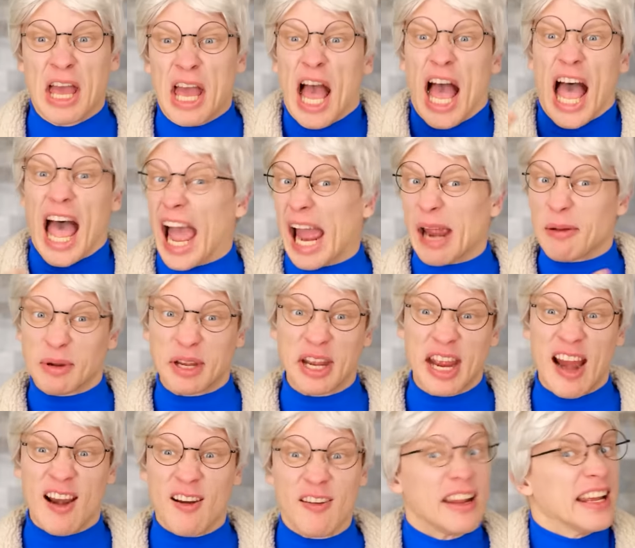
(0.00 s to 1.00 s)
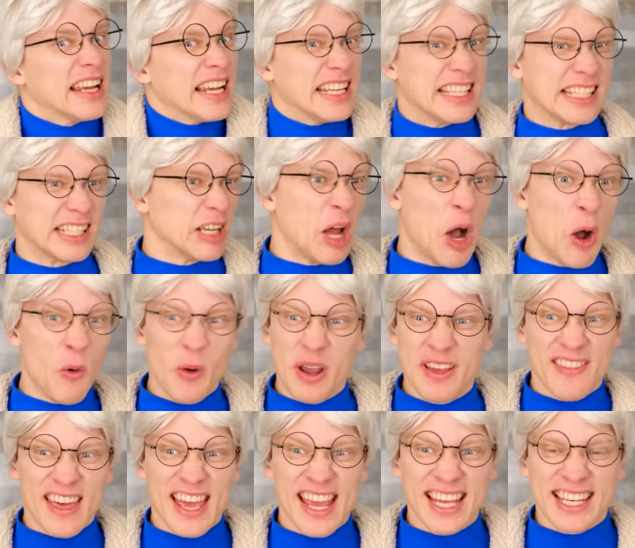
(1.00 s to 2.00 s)
And that's the basis of your
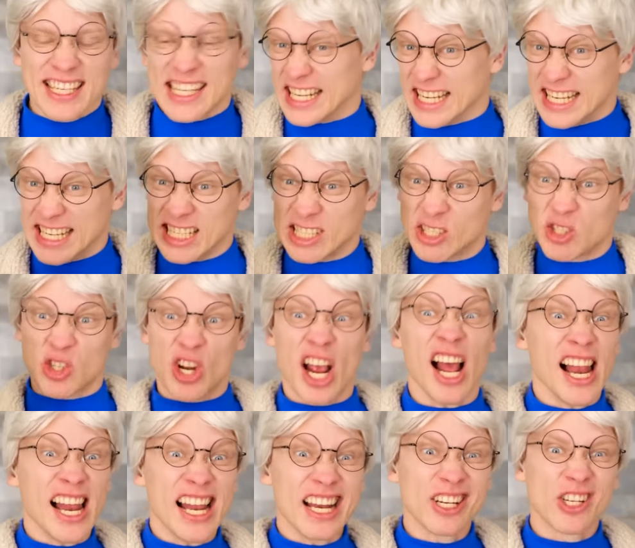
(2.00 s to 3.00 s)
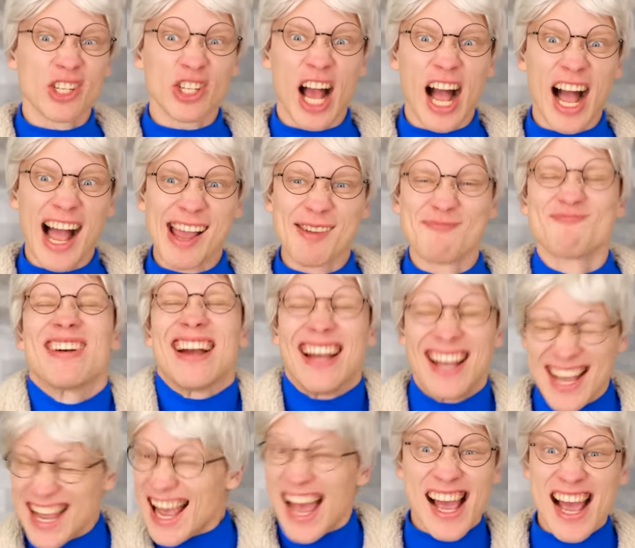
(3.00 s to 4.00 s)
next challenge. I want you to give me a new
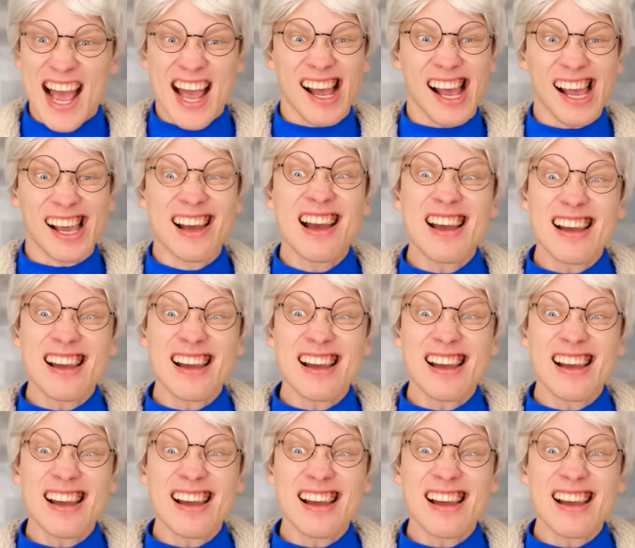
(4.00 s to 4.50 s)
look.